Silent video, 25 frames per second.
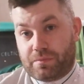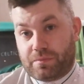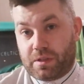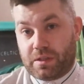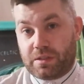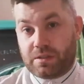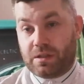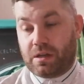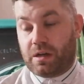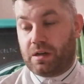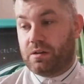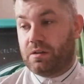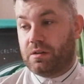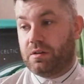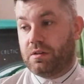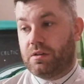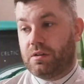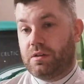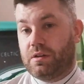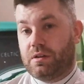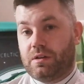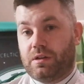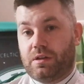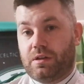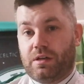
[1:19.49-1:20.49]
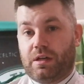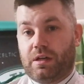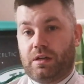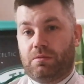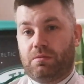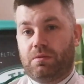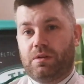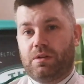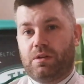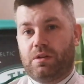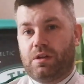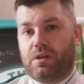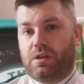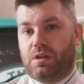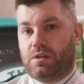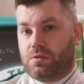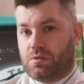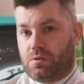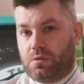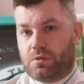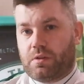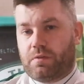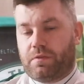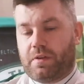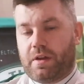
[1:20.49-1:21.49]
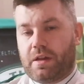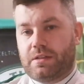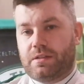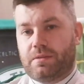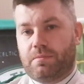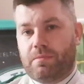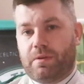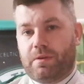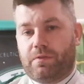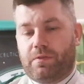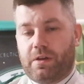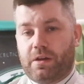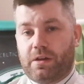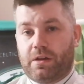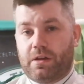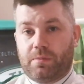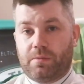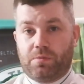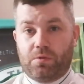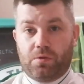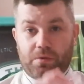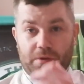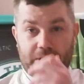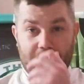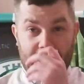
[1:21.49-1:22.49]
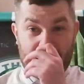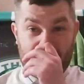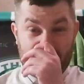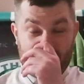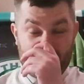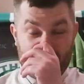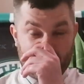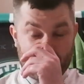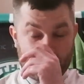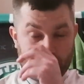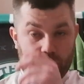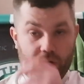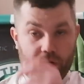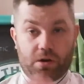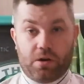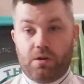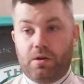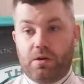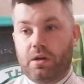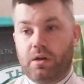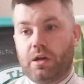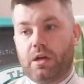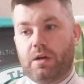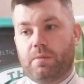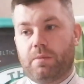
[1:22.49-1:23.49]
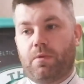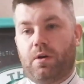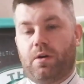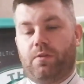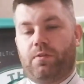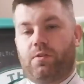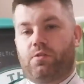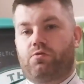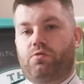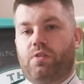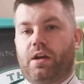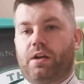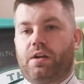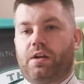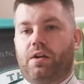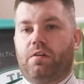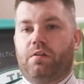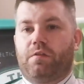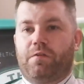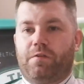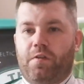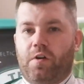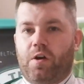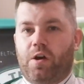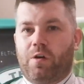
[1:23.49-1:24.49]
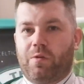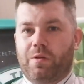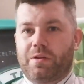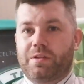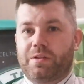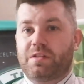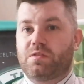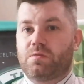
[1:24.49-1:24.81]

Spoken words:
He's not, you know. He's a good defensive midfielder, but Callum is more of a trek on forward.